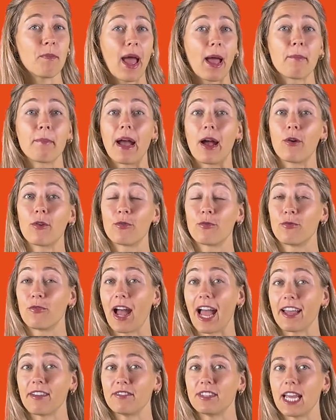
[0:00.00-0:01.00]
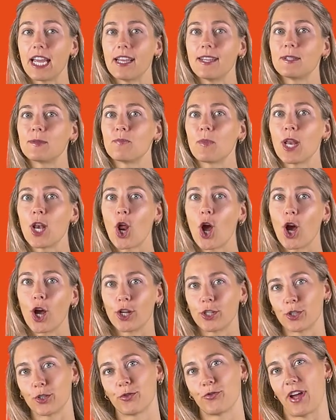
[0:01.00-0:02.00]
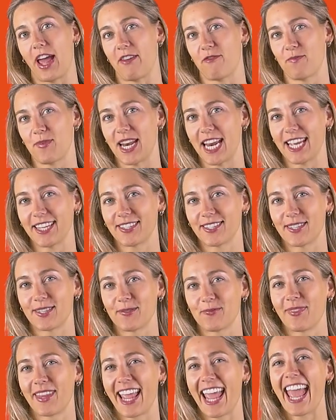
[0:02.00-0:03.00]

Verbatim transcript: map out five days in under five minutes?